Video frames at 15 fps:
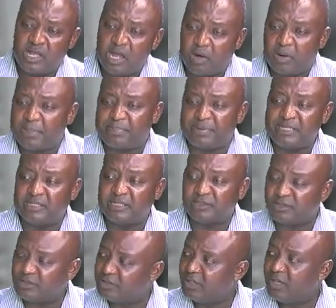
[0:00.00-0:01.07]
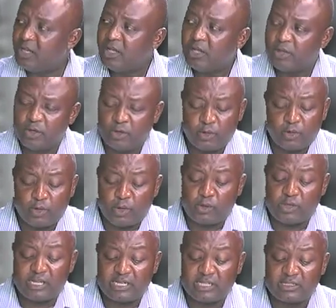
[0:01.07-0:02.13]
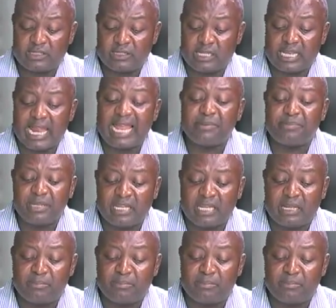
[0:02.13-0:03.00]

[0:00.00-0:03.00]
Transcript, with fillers: our prison, You, you know, there is there have been a,